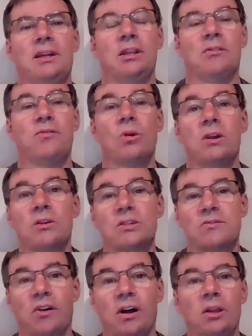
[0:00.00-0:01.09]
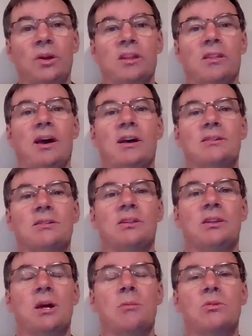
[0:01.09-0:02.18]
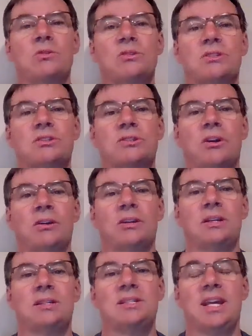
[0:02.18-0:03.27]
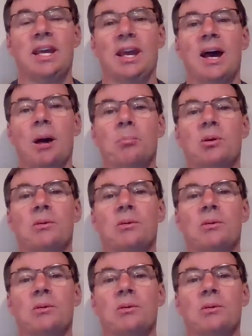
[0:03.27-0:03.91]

In the 4 years following that, the numbers started ticking up,